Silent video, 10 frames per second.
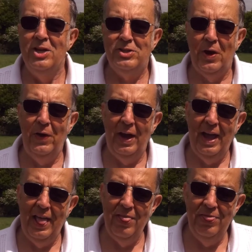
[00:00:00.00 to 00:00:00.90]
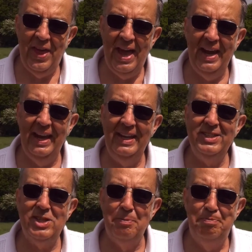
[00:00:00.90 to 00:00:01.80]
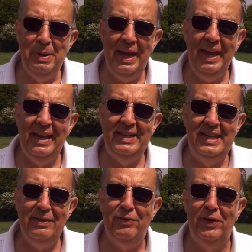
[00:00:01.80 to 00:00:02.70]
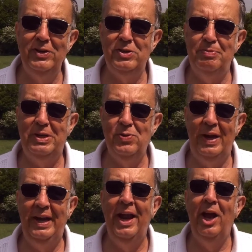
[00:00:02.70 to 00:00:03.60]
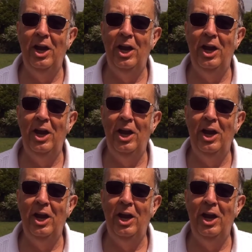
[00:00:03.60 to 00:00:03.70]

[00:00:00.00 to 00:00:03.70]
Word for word: So that is the big difference between